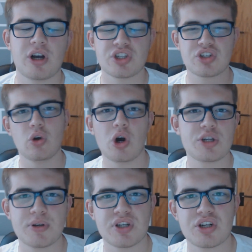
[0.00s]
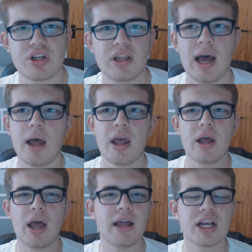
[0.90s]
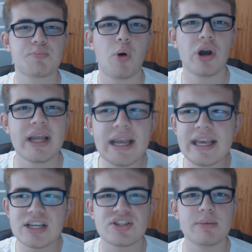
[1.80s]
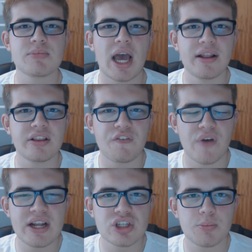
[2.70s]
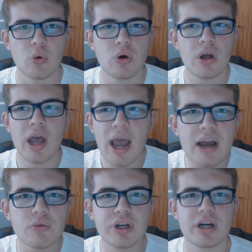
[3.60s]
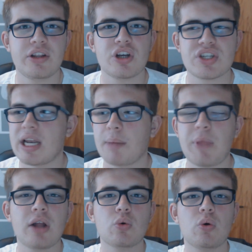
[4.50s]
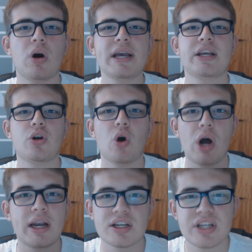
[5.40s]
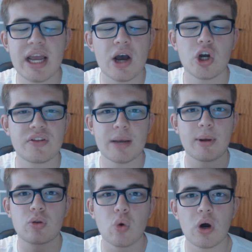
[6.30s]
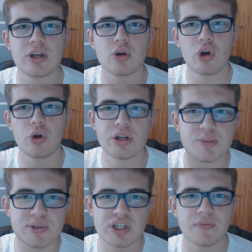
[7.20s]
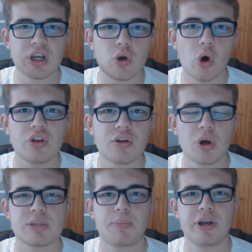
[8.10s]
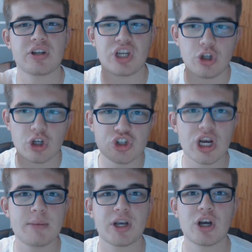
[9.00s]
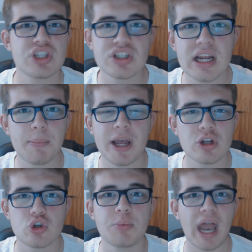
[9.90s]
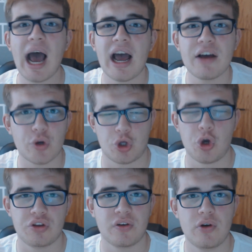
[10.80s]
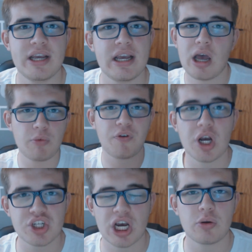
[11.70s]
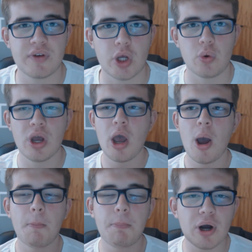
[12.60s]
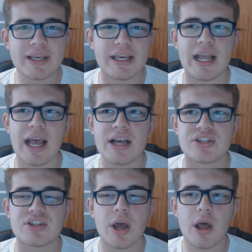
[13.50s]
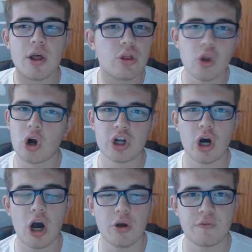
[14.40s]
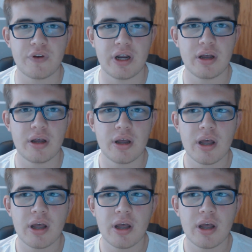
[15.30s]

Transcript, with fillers: because it's not his position in that. At this point, he seems indefensible. It really does, and I'm, I do not like go. And I say it all the time. I don't like going out and specifically going towards a player and saying you're shite because he's doing a better job than I ever could, right? Without a shadow of a doubt. But he is not cut out for it.